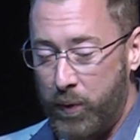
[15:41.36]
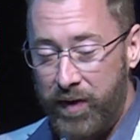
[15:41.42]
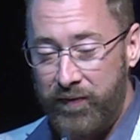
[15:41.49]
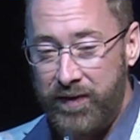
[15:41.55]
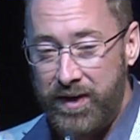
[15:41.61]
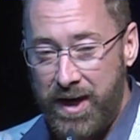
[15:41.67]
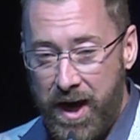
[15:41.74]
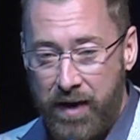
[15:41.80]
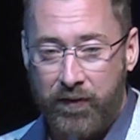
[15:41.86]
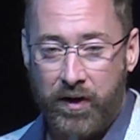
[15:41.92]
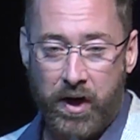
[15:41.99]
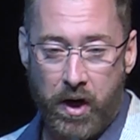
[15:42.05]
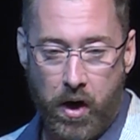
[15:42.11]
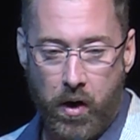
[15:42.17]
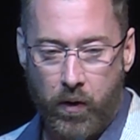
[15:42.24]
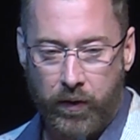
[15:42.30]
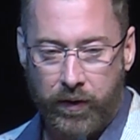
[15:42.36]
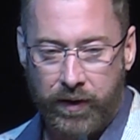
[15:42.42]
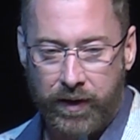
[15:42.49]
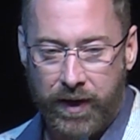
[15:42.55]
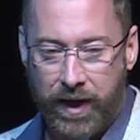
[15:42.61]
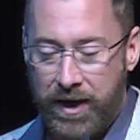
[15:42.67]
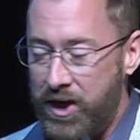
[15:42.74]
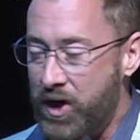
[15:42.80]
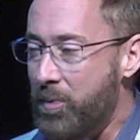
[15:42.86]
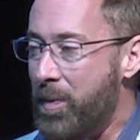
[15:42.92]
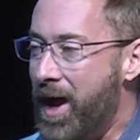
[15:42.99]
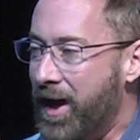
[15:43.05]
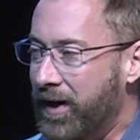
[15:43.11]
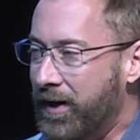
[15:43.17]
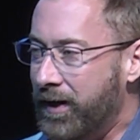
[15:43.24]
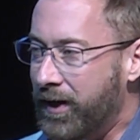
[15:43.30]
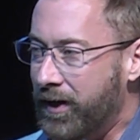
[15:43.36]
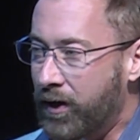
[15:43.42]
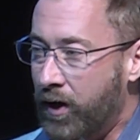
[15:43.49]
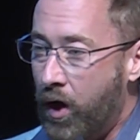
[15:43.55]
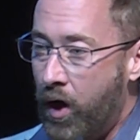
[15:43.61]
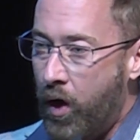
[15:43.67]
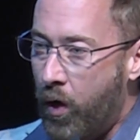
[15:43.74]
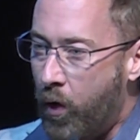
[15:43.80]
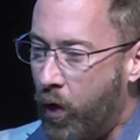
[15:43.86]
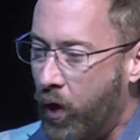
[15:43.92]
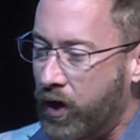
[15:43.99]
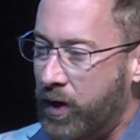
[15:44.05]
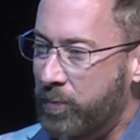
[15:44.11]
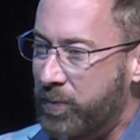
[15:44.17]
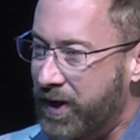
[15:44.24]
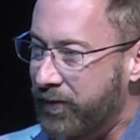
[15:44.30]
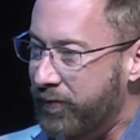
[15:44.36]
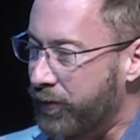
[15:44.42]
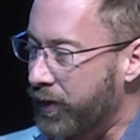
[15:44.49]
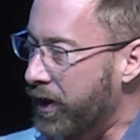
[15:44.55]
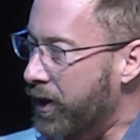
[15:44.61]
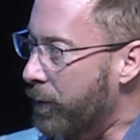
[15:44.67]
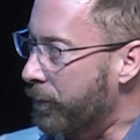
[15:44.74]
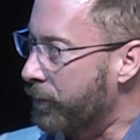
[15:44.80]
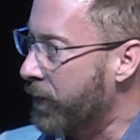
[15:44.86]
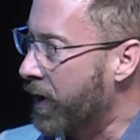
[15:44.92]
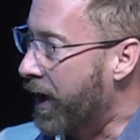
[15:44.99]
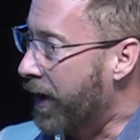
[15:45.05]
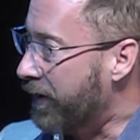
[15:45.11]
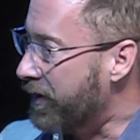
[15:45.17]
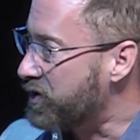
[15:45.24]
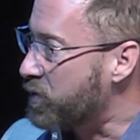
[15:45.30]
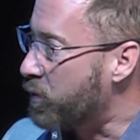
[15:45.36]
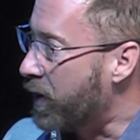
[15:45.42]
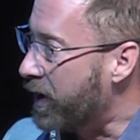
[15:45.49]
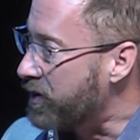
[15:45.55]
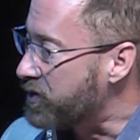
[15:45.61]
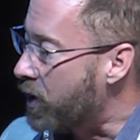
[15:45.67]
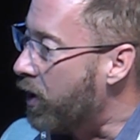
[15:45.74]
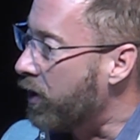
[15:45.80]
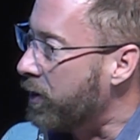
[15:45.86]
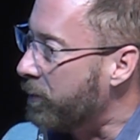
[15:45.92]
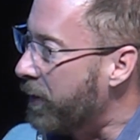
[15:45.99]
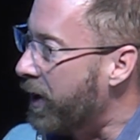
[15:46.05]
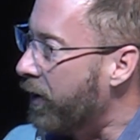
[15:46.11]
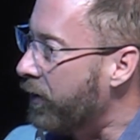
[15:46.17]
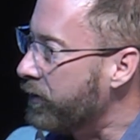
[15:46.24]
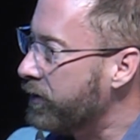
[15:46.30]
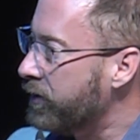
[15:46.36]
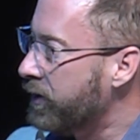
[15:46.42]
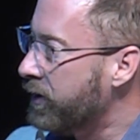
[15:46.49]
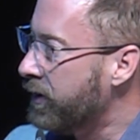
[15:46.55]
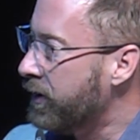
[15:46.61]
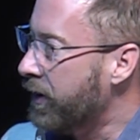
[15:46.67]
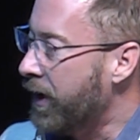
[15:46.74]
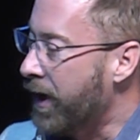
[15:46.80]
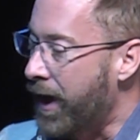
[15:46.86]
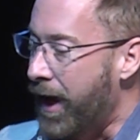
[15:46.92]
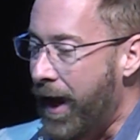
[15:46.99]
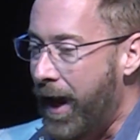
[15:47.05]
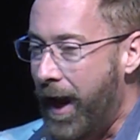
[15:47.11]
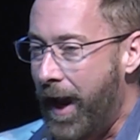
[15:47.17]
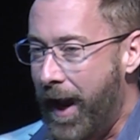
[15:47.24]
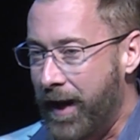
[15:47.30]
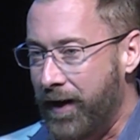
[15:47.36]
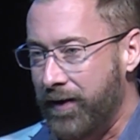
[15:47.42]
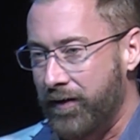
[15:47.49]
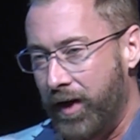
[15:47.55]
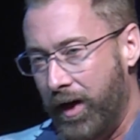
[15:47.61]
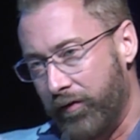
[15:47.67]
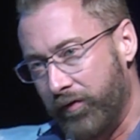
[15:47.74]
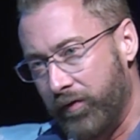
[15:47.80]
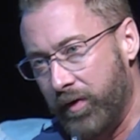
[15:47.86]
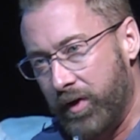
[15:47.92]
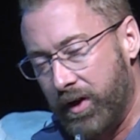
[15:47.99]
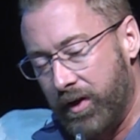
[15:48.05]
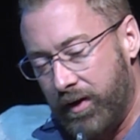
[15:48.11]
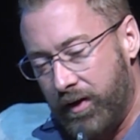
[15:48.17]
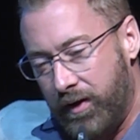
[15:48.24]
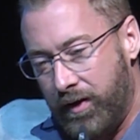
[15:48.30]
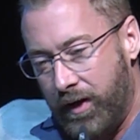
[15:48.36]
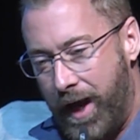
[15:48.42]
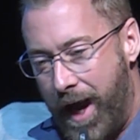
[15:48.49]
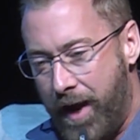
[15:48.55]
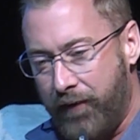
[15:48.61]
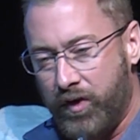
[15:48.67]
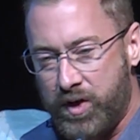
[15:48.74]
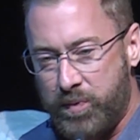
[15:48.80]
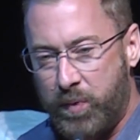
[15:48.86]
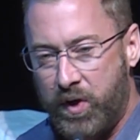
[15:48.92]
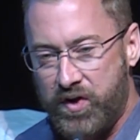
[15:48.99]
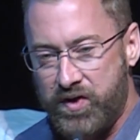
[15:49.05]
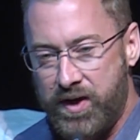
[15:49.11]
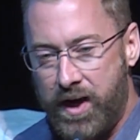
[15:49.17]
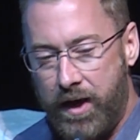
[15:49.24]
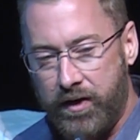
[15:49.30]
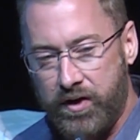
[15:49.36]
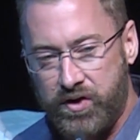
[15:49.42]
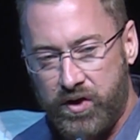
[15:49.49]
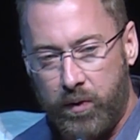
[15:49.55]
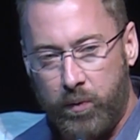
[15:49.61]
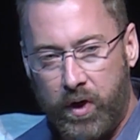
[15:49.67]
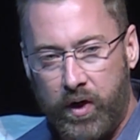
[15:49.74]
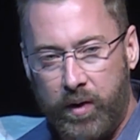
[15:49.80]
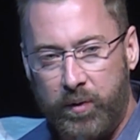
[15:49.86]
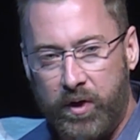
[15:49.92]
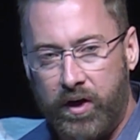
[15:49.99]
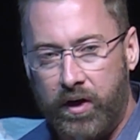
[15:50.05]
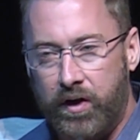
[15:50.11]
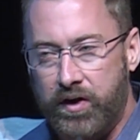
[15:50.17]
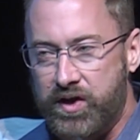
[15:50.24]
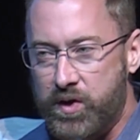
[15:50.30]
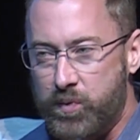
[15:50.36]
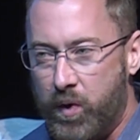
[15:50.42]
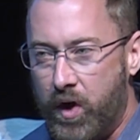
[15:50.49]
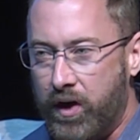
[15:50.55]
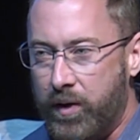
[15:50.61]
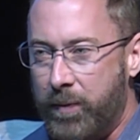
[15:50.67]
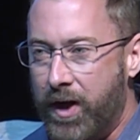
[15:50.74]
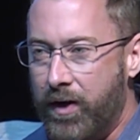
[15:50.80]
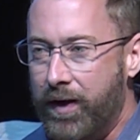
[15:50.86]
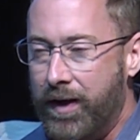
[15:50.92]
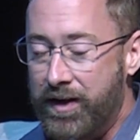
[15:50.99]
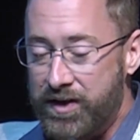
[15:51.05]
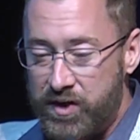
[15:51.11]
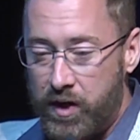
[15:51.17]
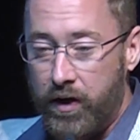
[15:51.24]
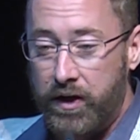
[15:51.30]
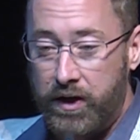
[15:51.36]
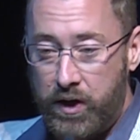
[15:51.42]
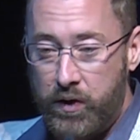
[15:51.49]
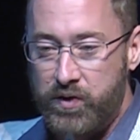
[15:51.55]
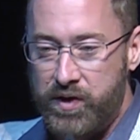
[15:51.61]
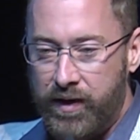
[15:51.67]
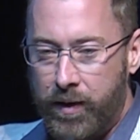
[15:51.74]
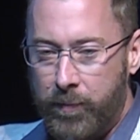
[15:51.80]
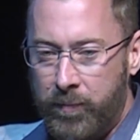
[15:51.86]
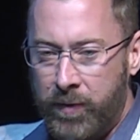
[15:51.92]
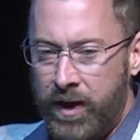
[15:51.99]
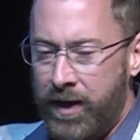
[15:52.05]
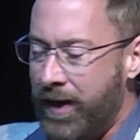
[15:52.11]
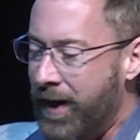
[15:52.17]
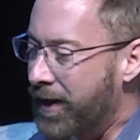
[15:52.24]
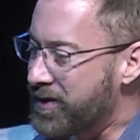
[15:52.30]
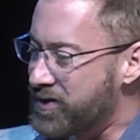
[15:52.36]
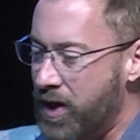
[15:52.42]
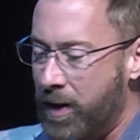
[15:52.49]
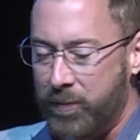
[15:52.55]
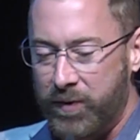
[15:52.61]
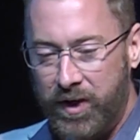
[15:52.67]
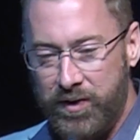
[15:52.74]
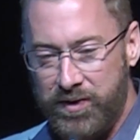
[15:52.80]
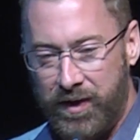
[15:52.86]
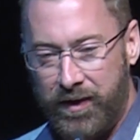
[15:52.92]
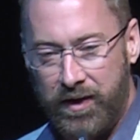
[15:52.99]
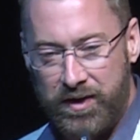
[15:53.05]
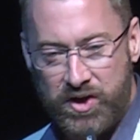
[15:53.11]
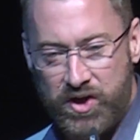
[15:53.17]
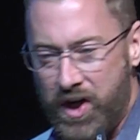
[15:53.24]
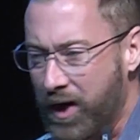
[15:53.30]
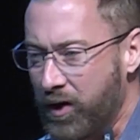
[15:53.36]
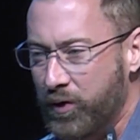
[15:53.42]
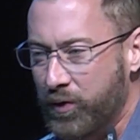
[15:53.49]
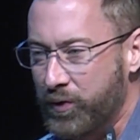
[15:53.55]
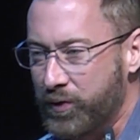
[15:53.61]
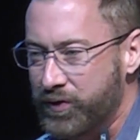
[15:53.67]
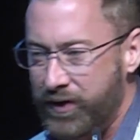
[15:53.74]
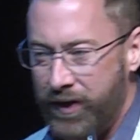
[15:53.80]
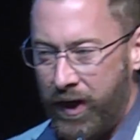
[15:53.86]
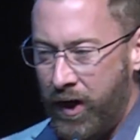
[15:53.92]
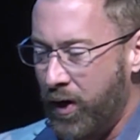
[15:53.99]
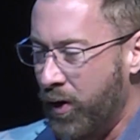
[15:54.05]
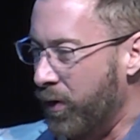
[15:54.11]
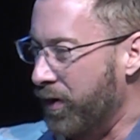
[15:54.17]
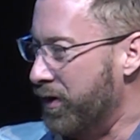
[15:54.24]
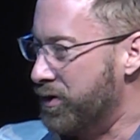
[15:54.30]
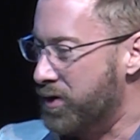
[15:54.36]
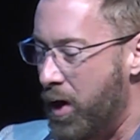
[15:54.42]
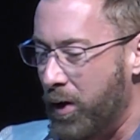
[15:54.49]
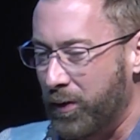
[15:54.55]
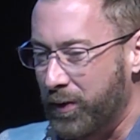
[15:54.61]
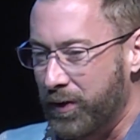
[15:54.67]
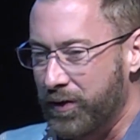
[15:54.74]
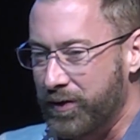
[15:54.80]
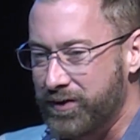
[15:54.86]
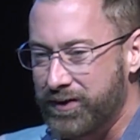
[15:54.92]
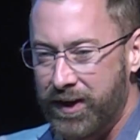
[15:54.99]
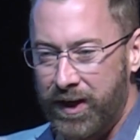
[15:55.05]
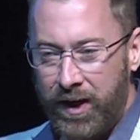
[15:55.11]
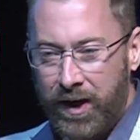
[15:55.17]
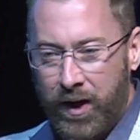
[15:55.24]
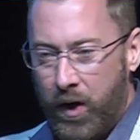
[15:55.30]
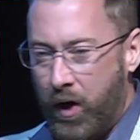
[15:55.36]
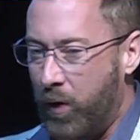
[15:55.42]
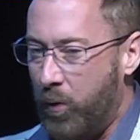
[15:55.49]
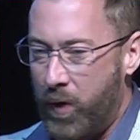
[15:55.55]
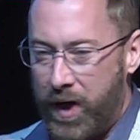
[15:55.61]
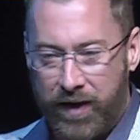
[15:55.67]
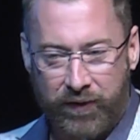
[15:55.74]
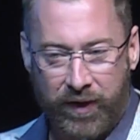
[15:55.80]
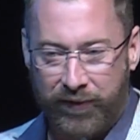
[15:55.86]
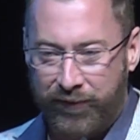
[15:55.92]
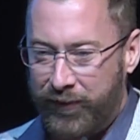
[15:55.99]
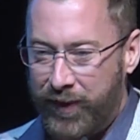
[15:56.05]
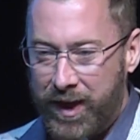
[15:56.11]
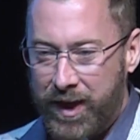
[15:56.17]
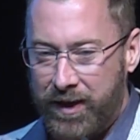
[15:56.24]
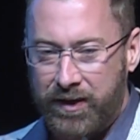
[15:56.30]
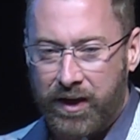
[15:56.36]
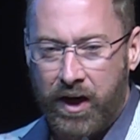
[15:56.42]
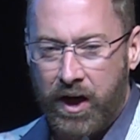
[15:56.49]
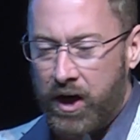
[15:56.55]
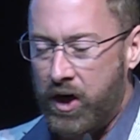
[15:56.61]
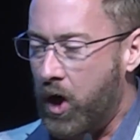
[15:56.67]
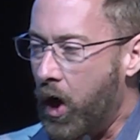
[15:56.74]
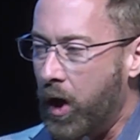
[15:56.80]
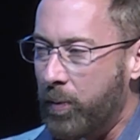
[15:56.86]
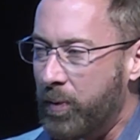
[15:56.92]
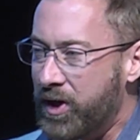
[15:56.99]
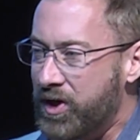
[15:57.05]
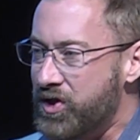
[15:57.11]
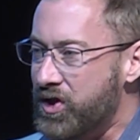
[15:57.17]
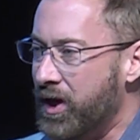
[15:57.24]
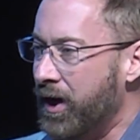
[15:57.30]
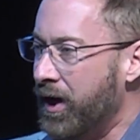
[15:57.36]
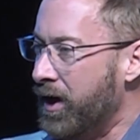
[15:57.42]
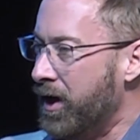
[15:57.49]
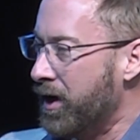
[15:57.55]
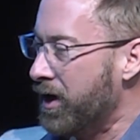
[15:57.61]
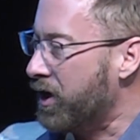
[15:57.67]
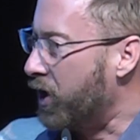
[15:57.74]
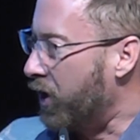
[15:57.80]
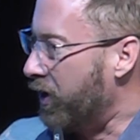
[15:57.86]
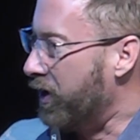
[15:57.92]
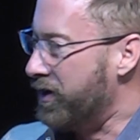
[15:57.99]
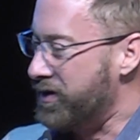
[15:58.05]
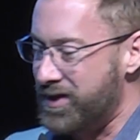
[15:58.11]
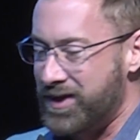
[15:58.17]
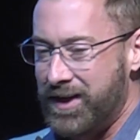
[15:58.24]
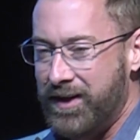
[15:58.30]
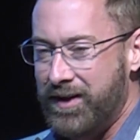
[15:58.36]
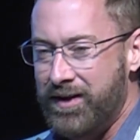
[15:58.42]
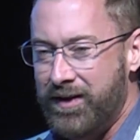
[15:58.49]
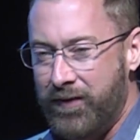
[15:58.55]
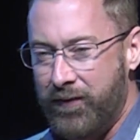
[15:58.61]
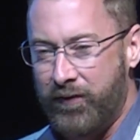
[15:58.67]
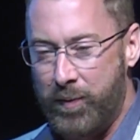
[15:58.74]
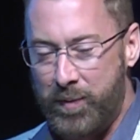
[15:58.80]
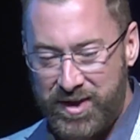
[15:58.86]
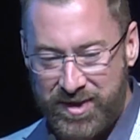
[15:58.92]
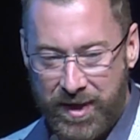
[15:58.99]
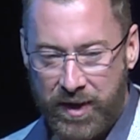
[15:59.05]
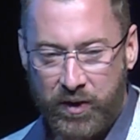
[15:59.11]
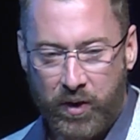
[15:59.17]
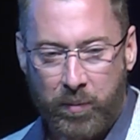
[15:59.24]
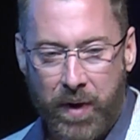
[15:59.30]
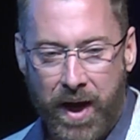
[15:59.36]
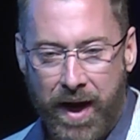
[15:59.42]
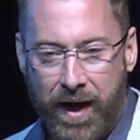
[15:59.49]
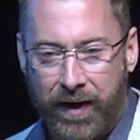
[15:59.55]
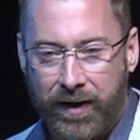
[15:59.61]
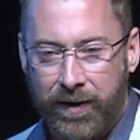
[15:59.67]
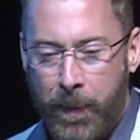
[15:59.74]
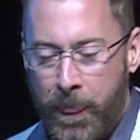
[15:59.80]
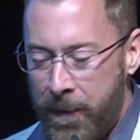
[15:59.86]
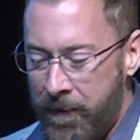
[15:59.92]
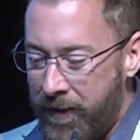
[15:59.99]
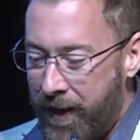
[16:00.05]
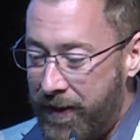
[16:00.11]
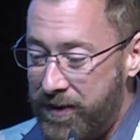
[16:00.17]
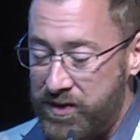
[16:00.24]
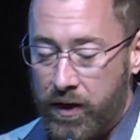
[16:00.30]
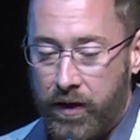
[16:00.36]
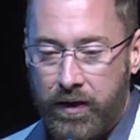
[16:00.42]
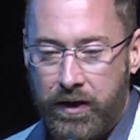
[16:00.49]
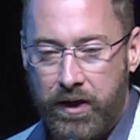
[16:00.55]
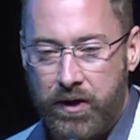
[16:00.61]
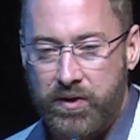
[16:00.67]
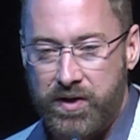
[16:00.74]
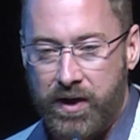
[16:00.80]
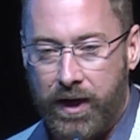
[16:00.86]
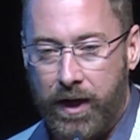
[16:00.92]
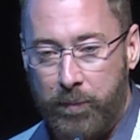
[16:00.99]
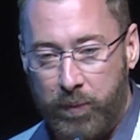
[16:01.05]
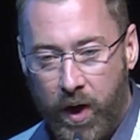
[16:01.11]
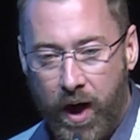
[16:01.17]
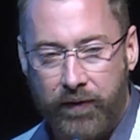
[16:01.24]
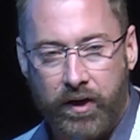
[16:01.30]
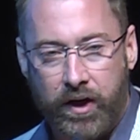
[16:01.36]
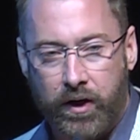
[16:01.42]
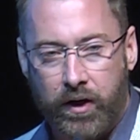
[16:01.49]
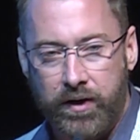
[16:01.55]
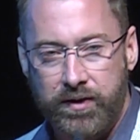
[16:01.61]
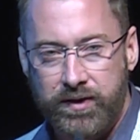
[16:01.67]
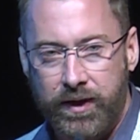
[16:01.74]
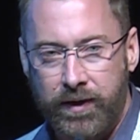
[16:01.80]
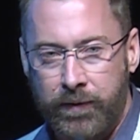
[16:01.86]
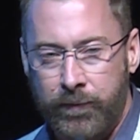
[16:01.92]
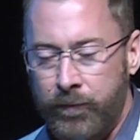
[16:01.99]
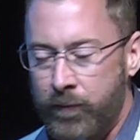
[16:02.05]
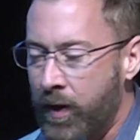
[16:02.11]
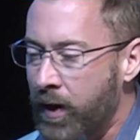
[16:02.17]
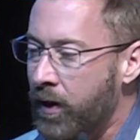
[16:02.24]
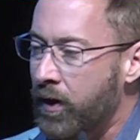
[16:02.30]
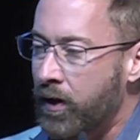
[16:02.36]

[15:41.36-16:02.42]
like we've never known in humanity, or complete freedom. And this is what it's all about. And if the average person understood what cryptocurrencies were all about, and they started using them, and they stopped using the shekels or the dollars or whatever fiat garbage currency from a central bank, and they started using a private currency,